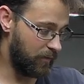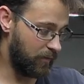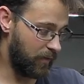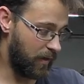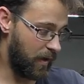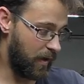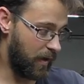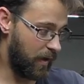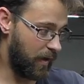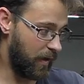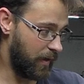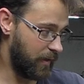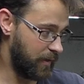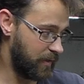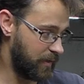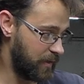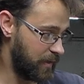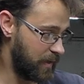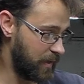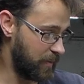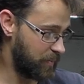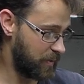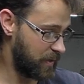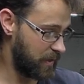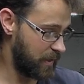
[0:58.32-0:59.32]
uh,
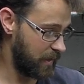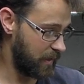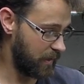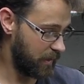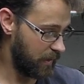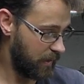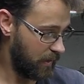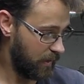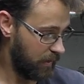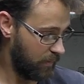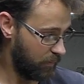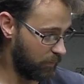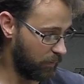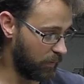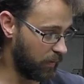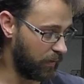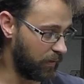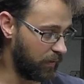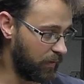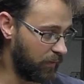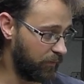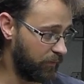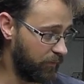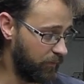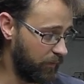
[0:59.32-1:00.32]
dipstick
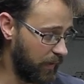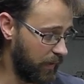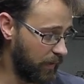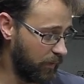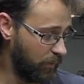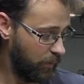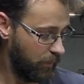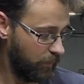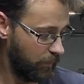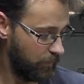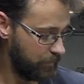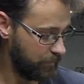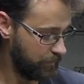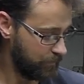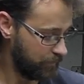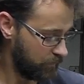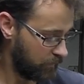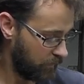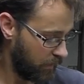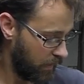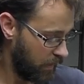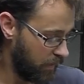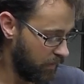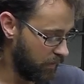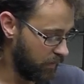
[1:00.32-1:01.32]
with a fill
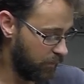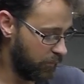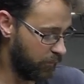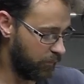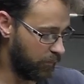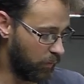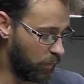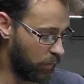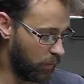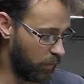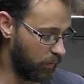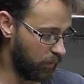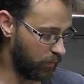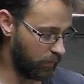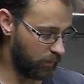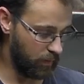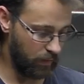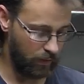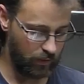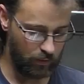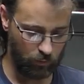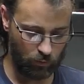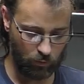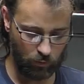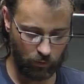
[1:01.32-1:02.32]
for
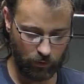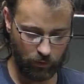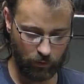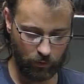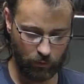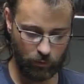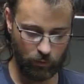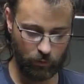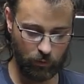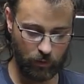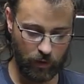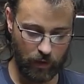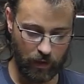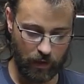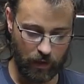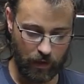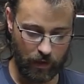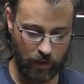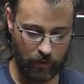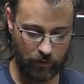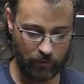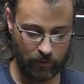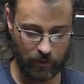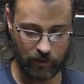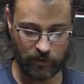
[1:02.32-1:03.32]
the oil
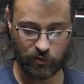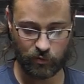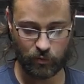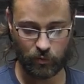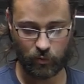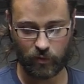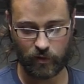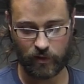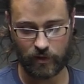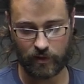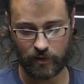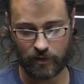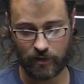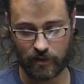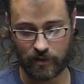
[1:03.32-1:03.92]
and this one